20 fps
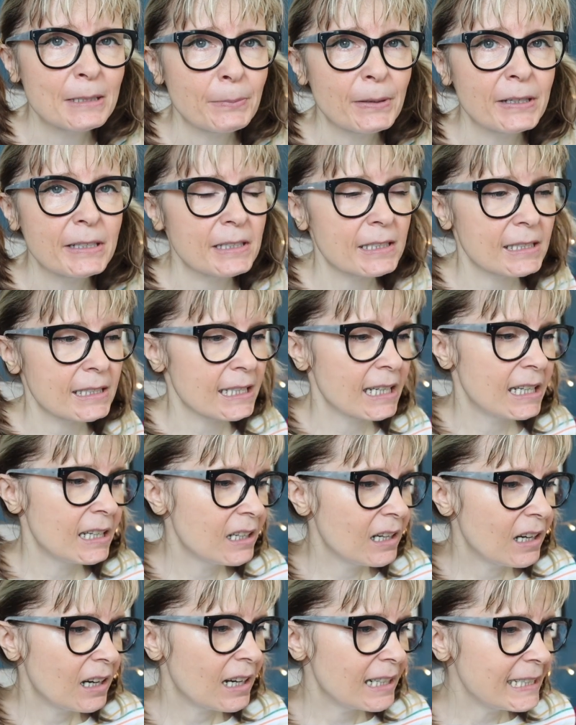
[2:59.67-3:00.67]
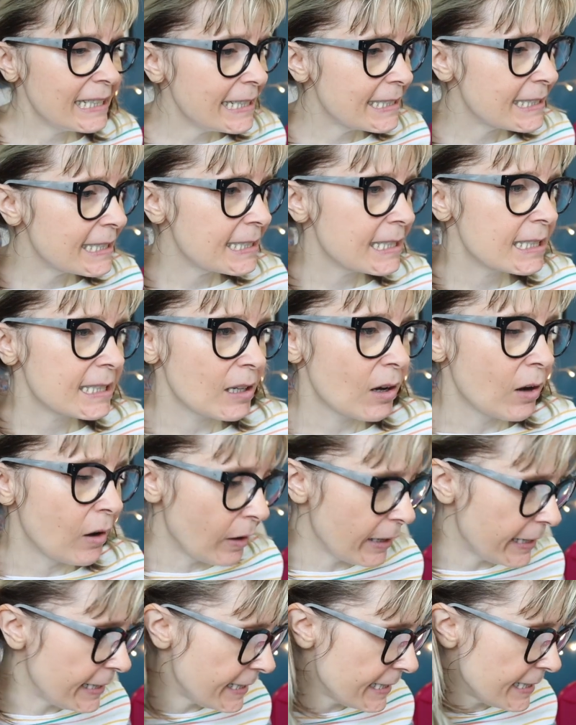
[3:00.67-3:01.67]
But I need to
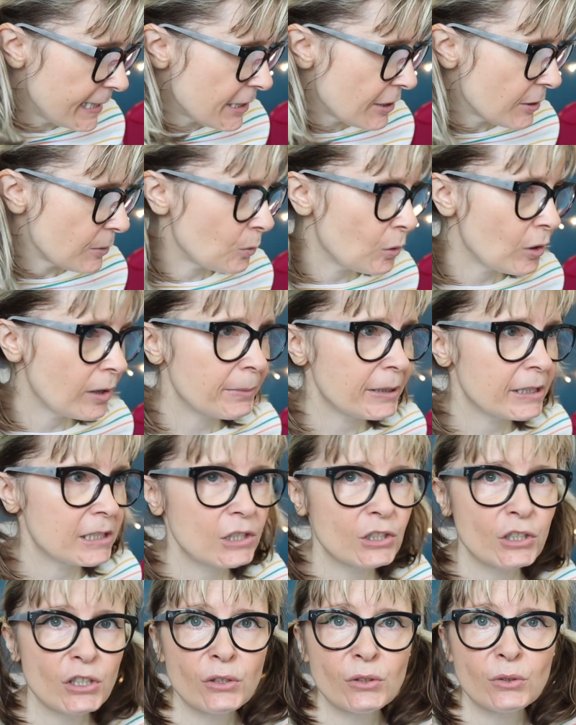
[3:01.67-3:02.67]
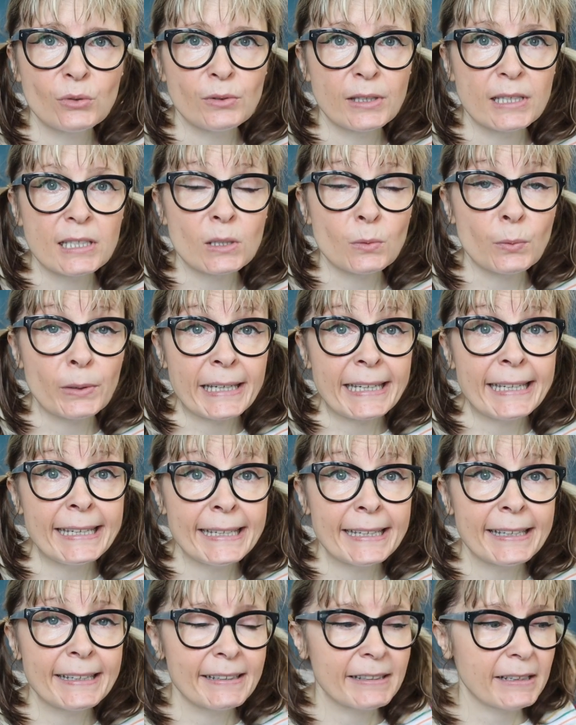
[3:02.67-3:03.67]
decide what I'm going to do this
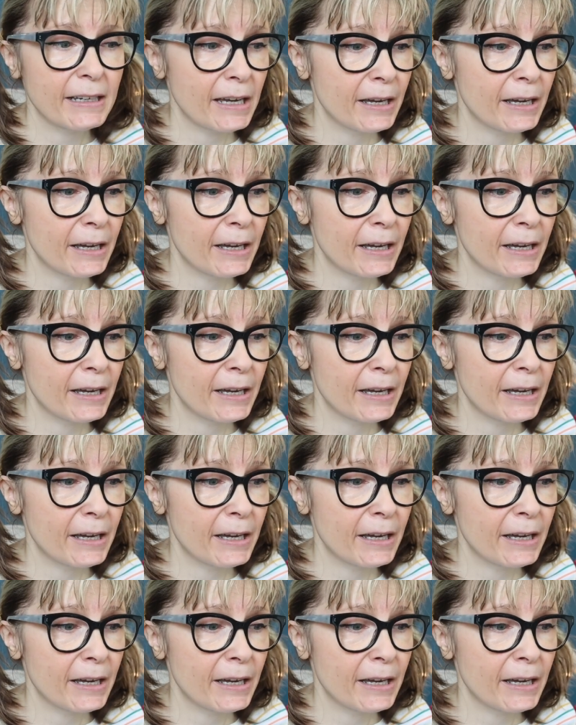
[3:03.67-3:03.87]
week.